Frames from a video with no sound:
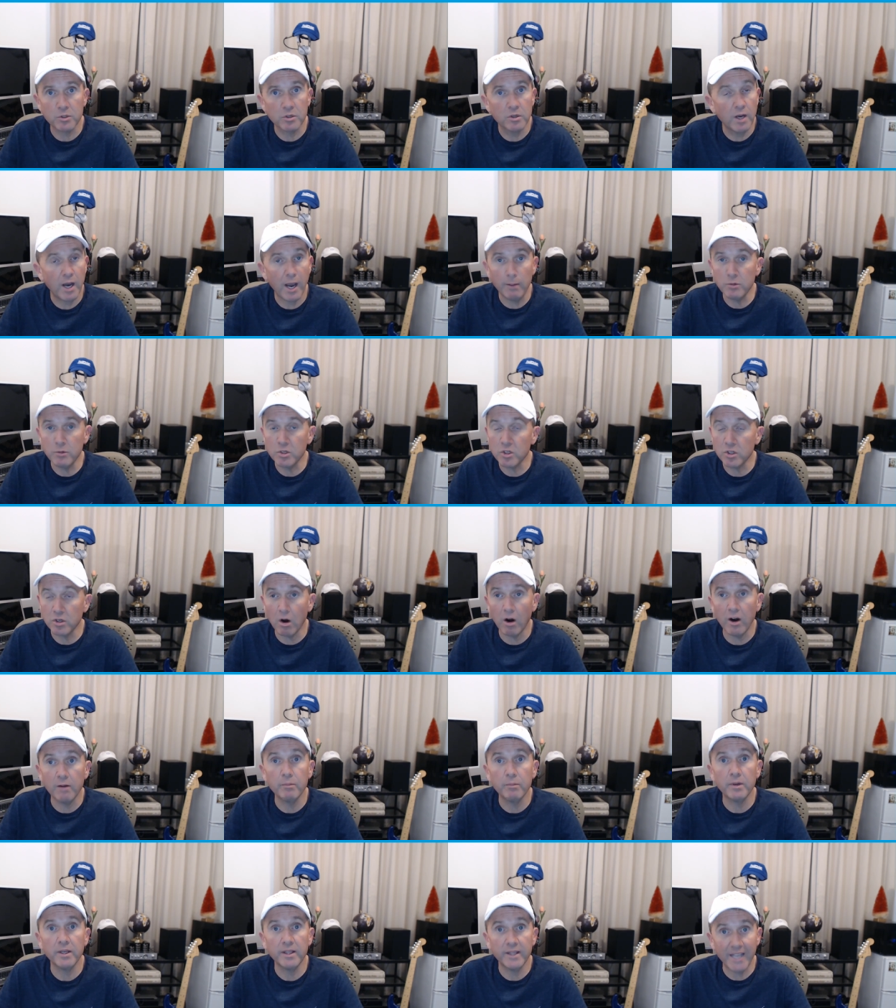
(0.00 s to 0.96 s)
I'm sorry,
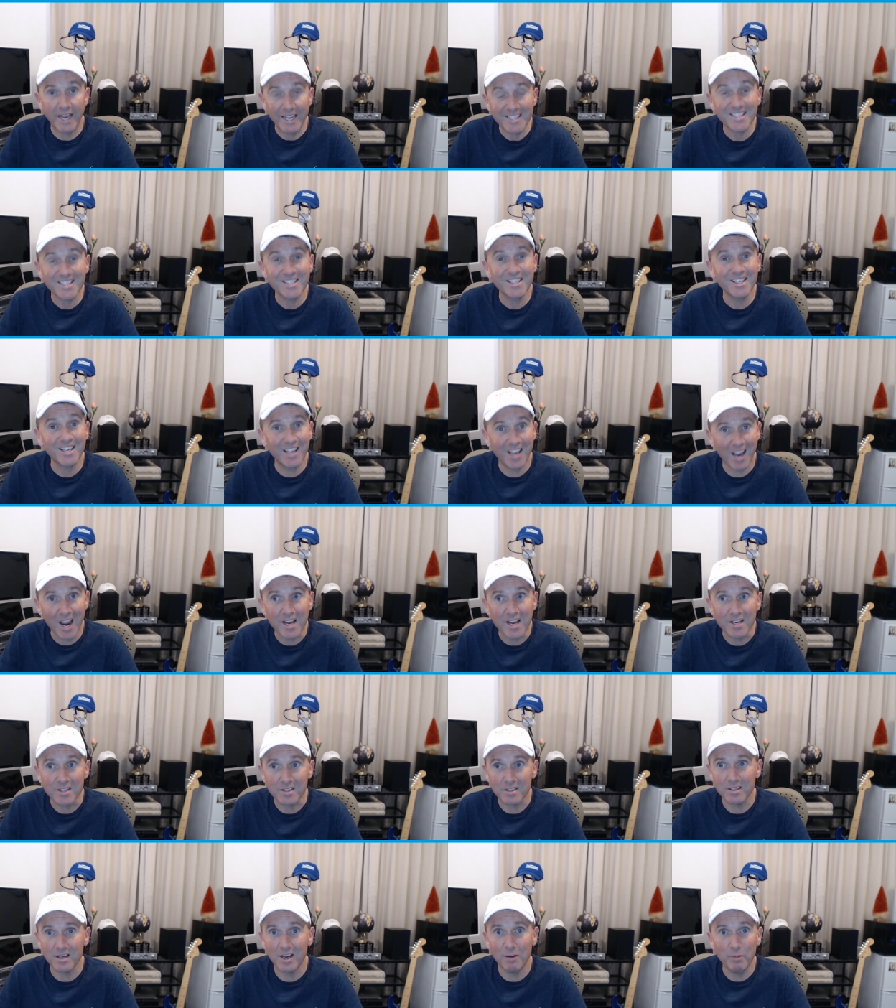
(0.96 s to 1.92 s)
but that's the case.
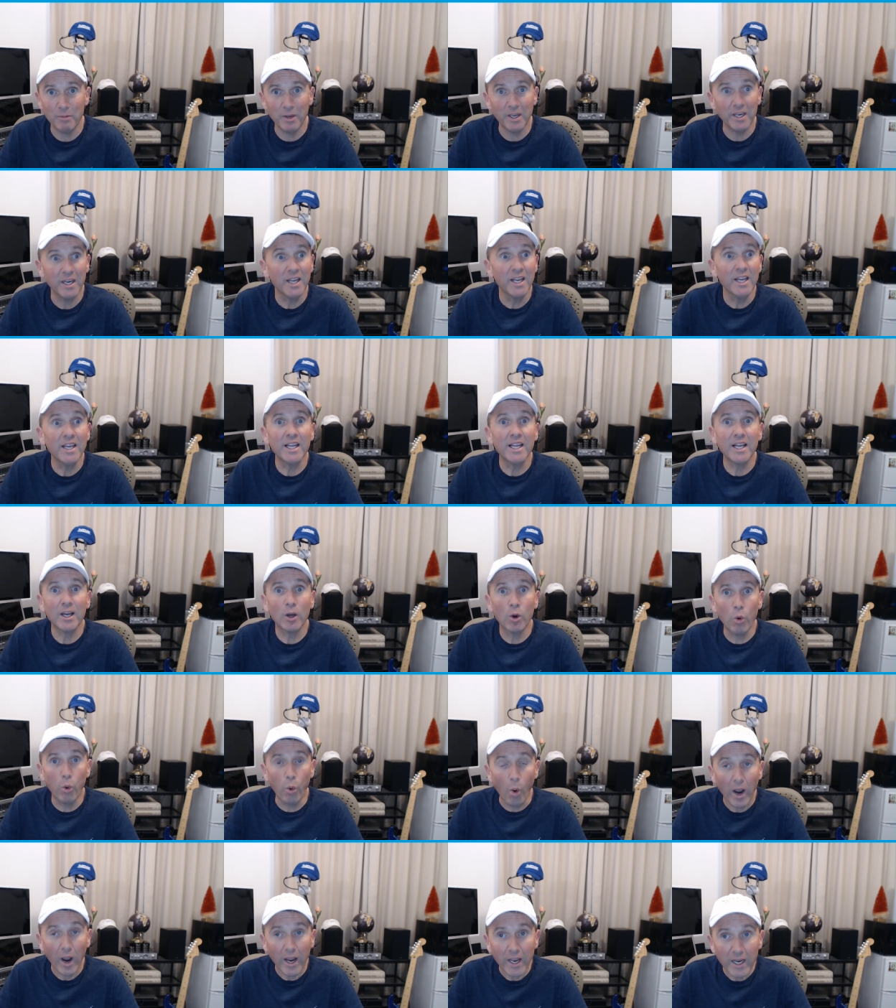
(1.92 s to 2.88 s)
I mean,
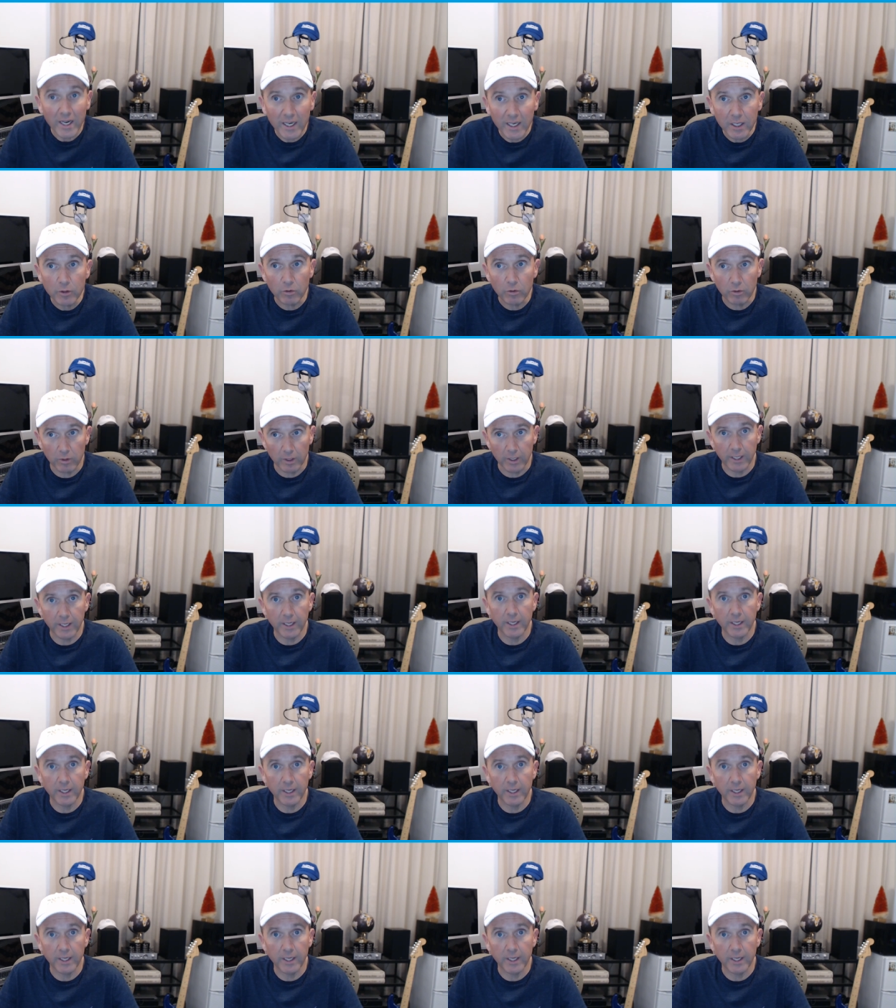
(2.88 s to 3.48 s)
quite literally,